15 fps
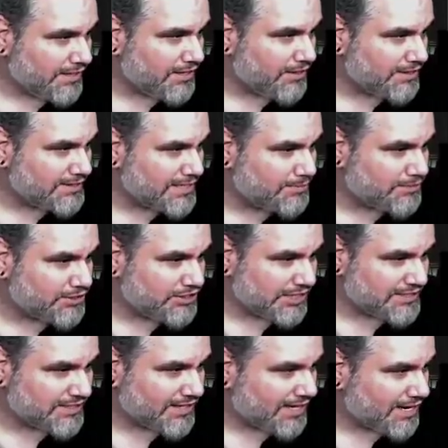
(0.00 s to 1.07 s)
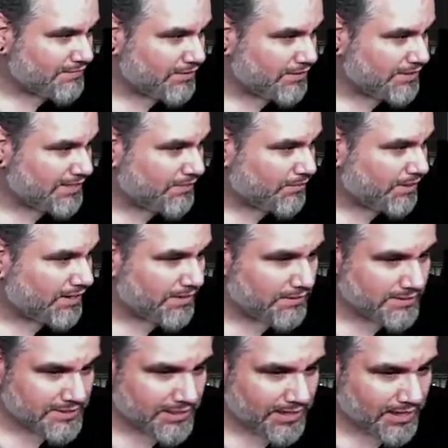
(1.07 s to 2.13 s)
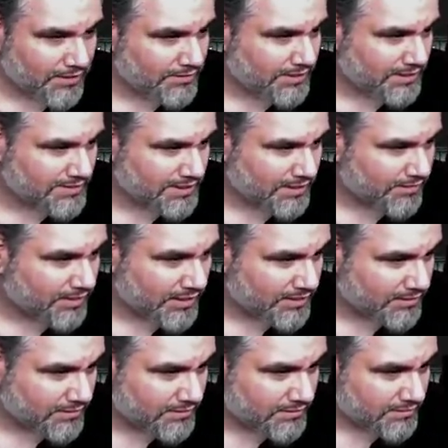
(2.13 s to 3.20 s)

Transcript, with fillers: like you guys keep suggesting it. I have no idea why. It's like I don't think it's that great.